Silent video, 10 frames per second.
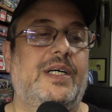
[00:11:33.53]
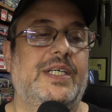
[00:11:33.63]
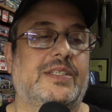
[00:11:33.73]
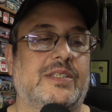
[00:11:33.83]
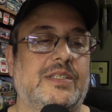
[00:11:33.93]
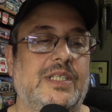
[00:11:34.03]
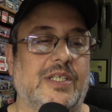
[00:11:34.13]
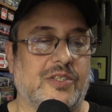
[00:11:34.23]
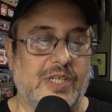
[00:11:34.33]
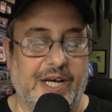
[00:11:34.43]

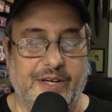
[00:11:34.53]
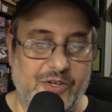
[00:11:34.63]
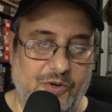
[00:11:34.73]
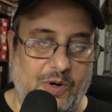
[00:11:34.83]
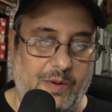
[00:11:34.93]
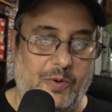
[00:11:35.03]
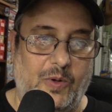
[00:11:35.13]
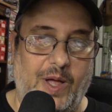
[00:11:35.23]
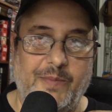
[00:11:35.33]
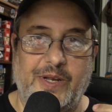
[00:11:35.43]
It's not
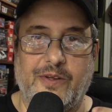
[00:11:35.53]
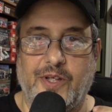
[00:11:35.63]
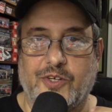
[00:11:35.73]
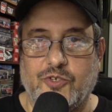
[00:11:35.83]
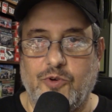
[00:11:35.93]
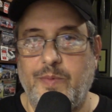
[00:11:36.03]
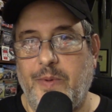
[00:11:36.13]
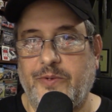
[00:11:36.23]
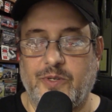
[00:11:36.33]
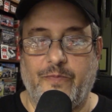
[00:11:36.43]
enjoyable. I'm in extreme
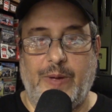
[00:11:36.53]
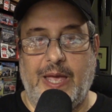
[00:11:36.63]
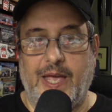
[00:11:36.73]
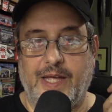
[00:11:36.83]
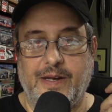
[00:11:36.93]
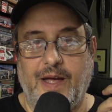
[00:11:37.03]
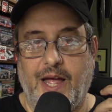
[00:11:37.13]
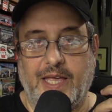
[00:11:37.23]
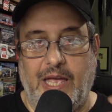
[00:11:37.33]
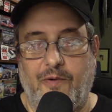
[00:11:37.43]
amounts of pain.
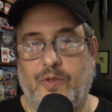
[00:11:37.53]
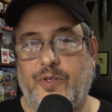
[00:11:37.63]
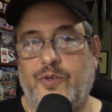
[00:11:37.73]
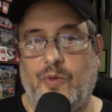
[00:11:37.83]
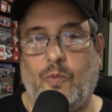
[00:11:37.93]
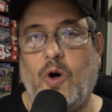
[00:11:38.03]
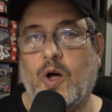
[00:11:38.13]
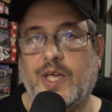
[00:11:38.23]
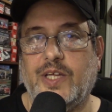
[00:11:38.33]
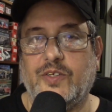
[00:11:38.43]
I can't really do the
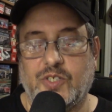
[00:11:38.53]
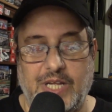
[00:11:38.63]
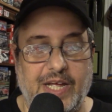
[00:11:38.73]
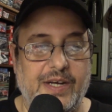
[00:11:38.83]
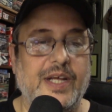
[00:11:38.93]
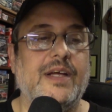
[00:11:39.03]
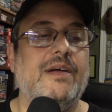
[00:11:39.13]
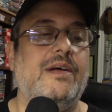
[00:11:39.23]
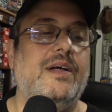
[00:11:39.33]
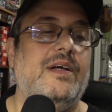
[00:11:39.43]
walking, the
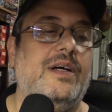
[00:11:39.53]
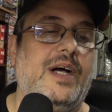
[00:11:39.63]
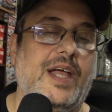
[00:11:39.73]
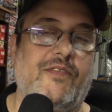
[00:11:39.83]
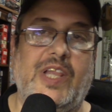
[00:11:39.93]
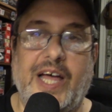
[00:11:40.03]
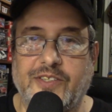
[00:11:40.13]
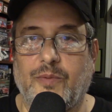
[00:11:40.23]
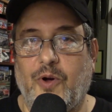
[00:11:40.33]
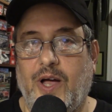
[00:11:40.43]
standing. I have
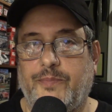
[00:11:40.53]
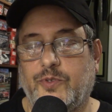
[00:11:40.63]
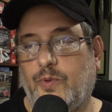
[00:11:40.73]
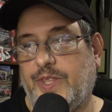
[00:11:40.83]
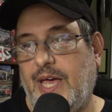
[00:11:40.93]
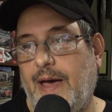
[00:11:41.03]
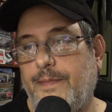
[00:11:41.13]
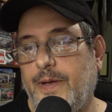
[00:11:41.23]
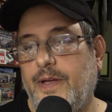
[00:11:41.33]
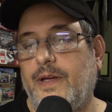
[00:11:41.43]
lots of problems with
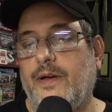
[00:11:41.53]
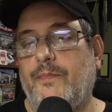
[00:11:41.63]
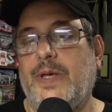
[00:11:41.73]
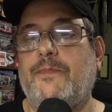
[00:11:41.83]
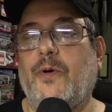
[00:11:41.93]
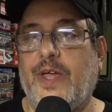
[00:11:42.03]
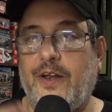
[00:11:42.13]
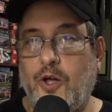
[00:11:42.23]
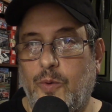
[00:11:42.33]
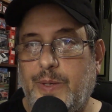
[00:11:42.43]
that. People
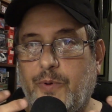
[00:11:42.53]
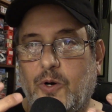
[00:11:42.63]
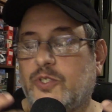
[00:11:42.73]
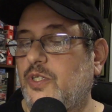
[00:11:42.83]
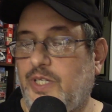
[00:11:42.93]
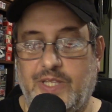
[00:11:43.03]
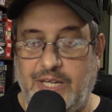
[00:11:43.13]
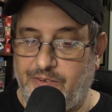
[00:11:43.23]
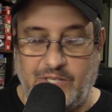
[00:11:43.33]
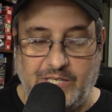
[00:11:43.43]
that know me personally,
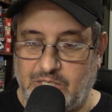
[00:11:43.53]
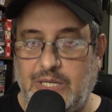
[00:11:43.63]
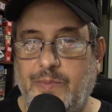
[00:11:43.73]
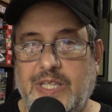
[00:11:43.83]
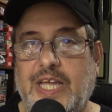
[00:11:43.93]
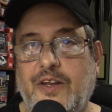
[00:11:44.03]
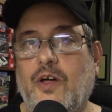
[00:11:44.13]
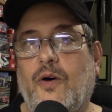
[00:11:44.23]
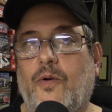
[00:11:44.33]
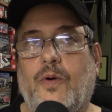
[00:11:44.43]
they see me, they
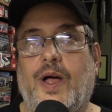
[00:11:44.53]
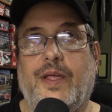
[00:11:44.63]
know.